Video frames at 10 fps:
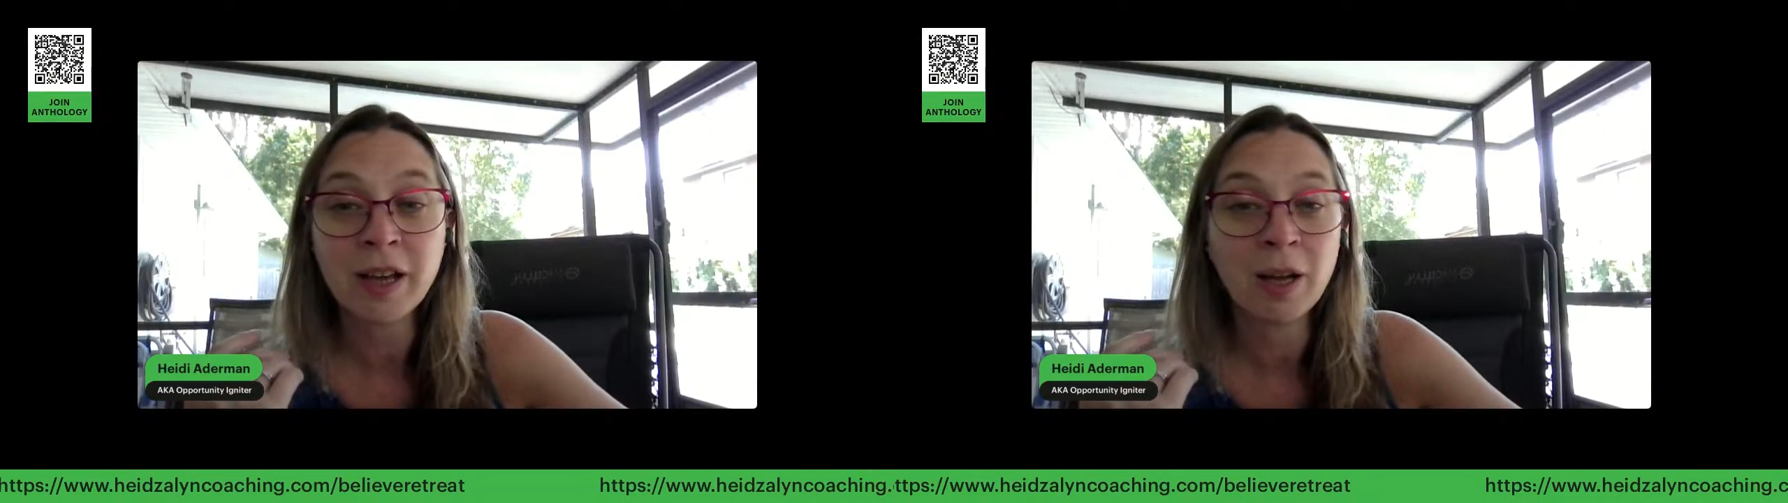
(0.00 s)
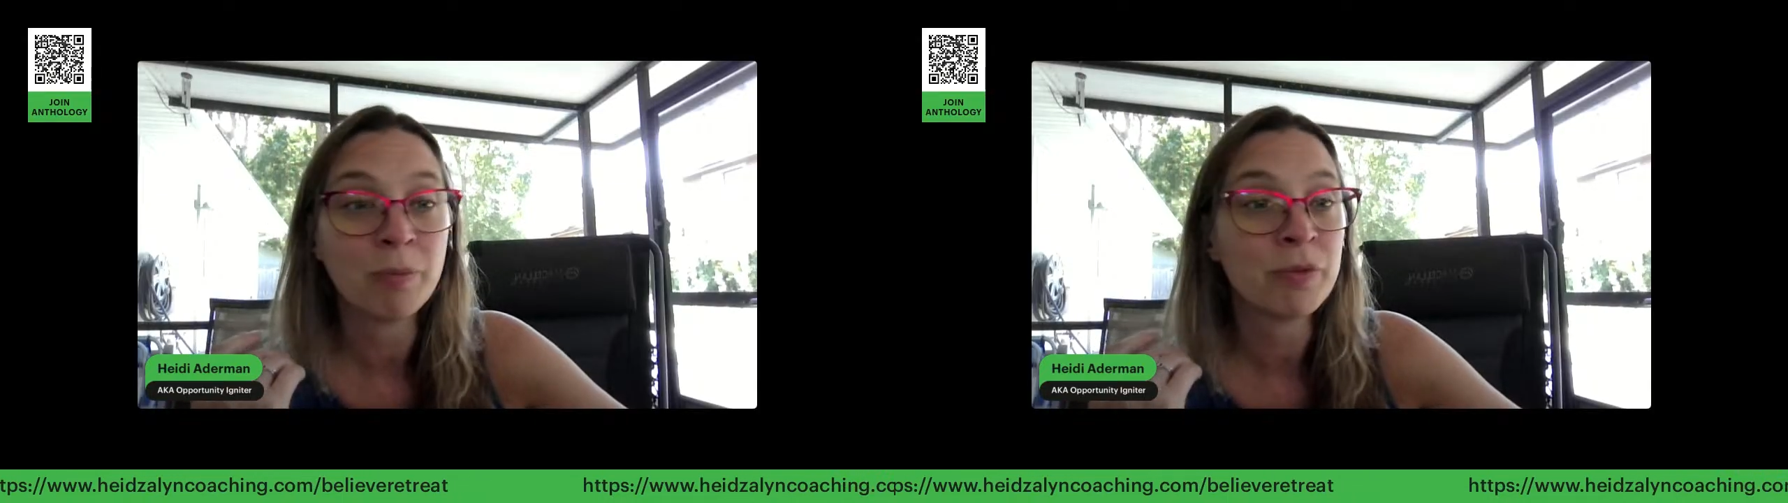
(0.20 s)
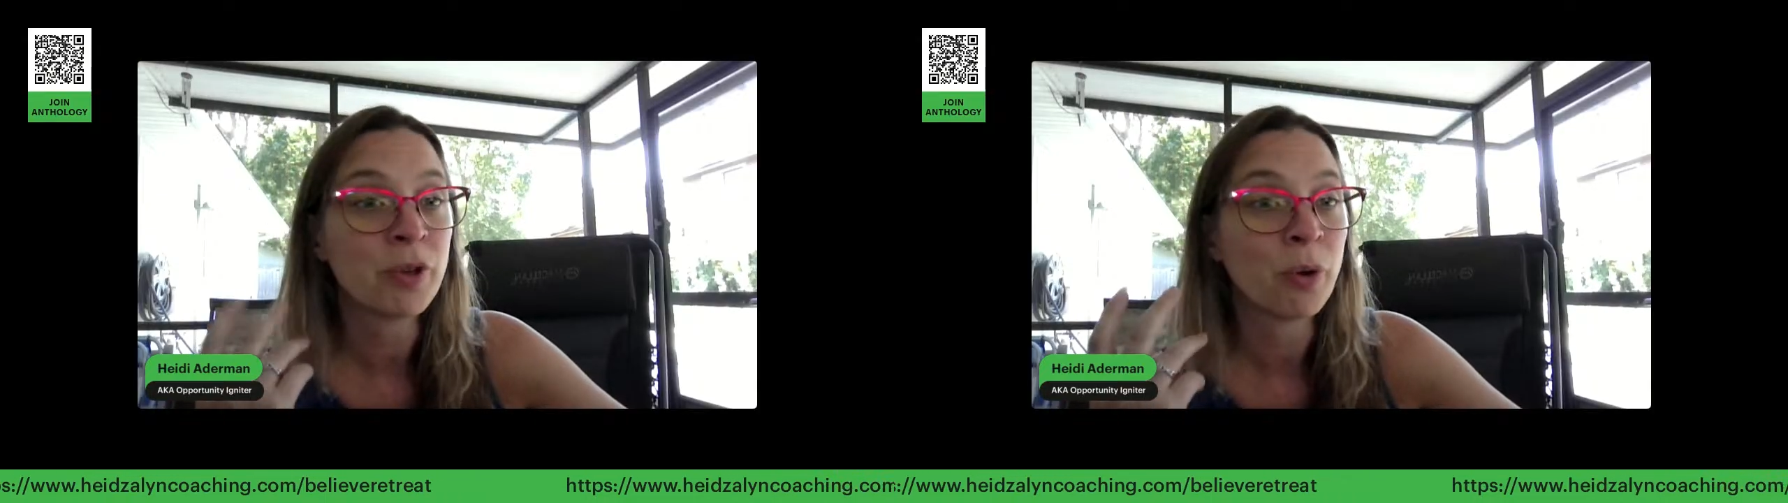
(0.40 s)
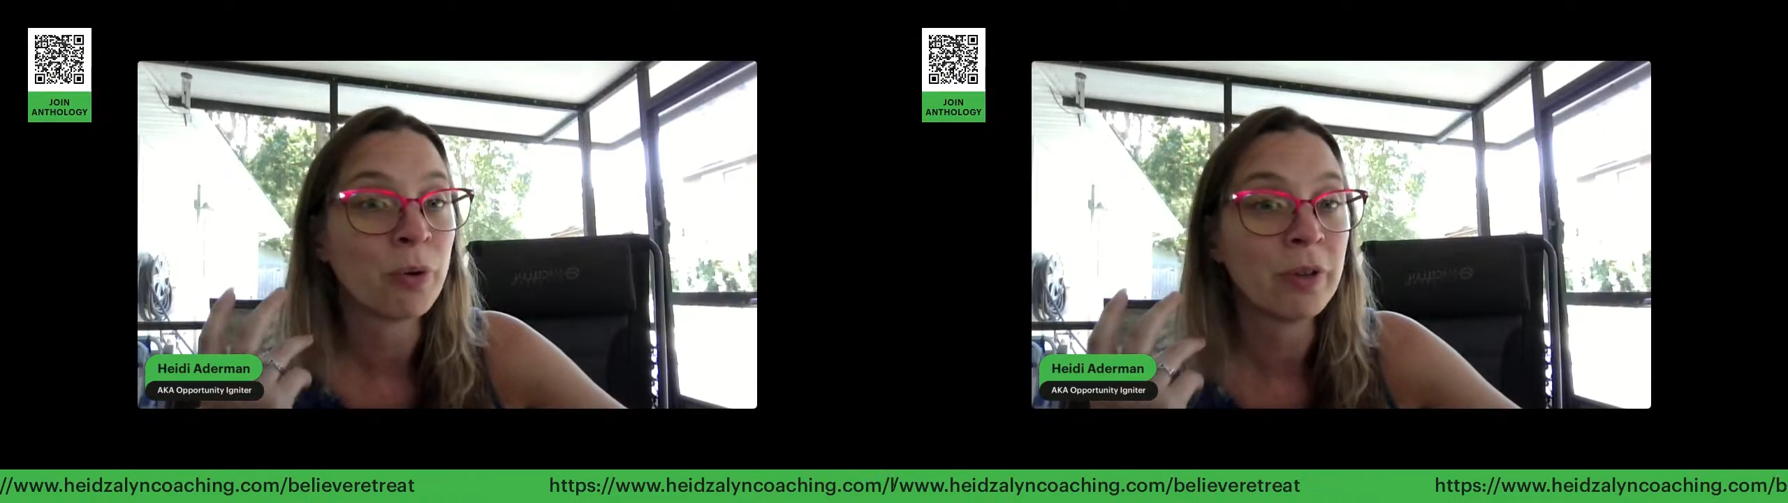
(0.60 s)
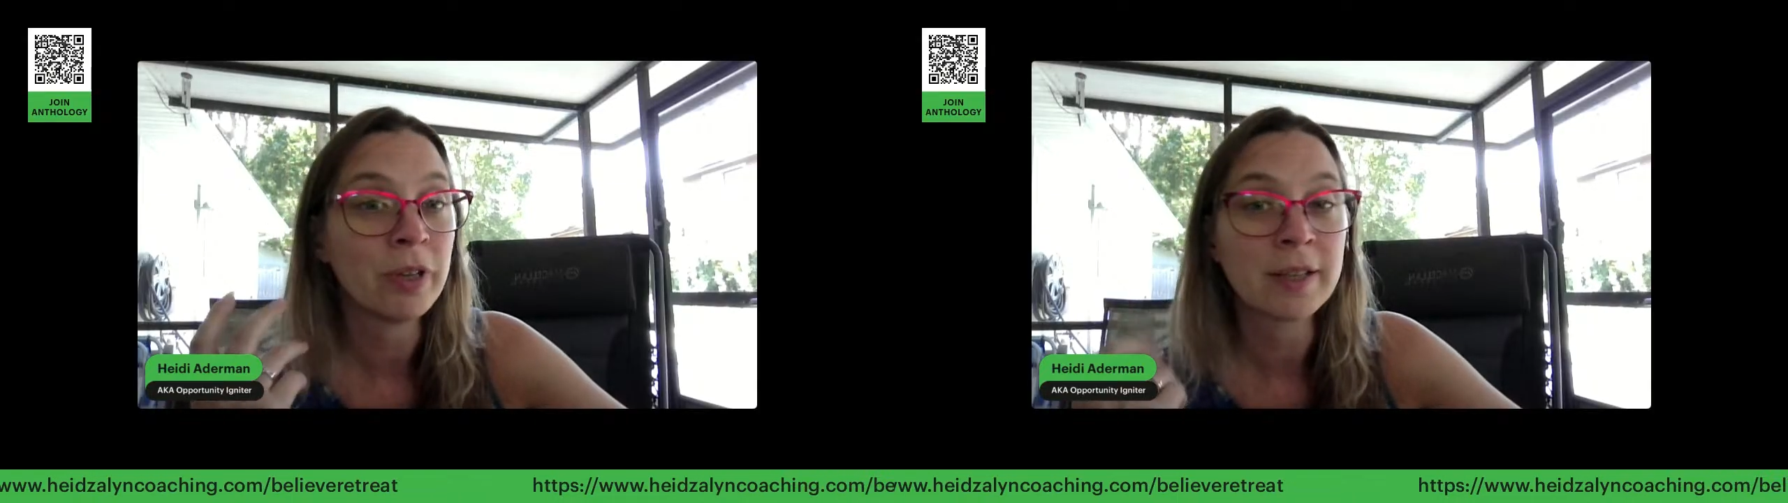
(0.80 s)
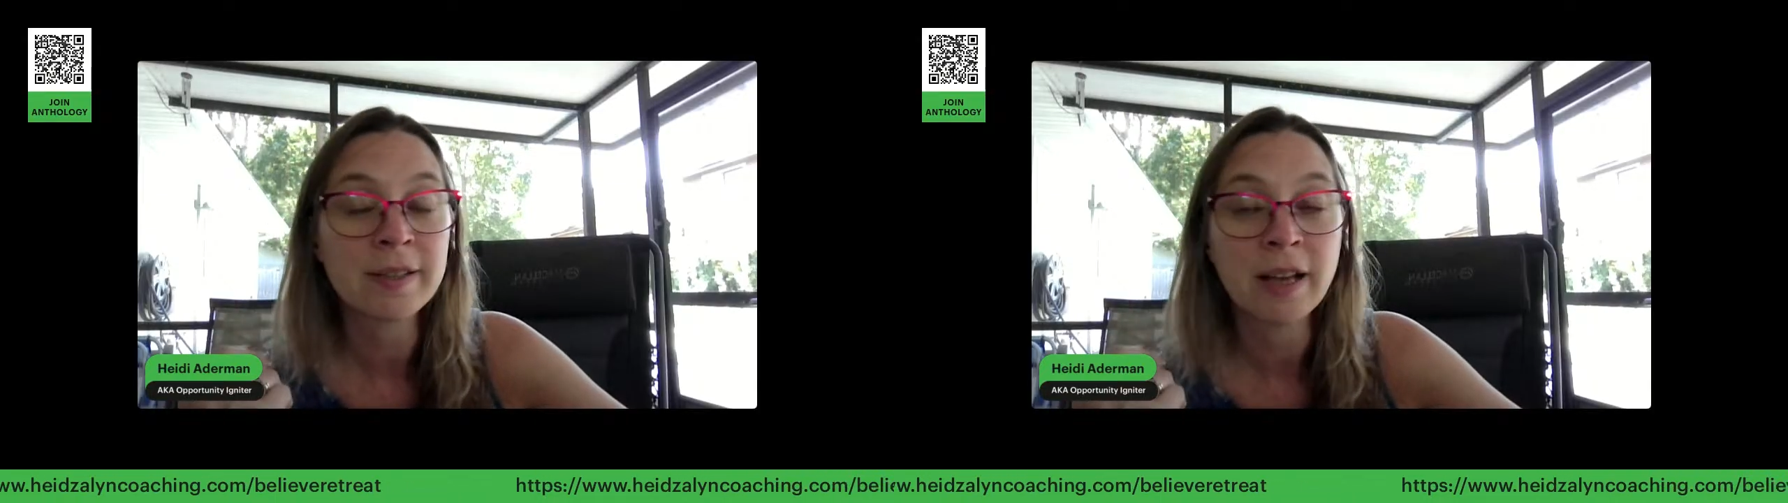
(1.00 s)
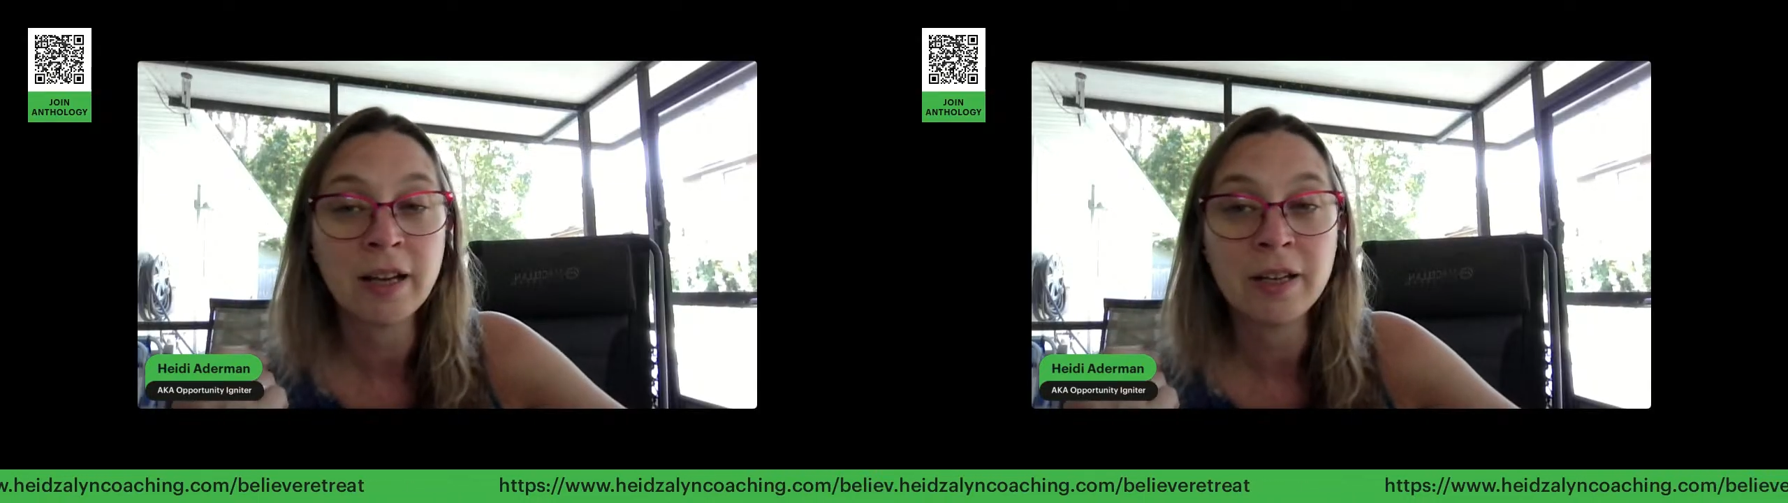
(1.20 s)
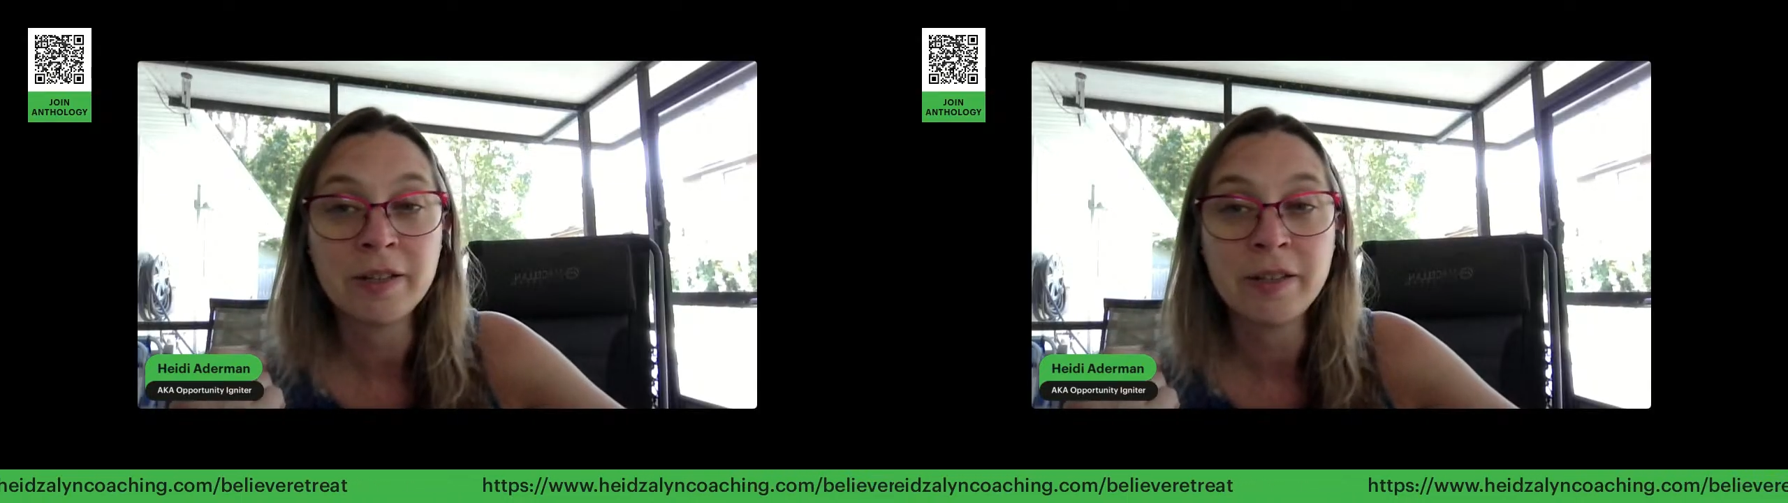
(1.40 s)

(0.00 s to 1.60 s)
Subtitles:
I'm totally excited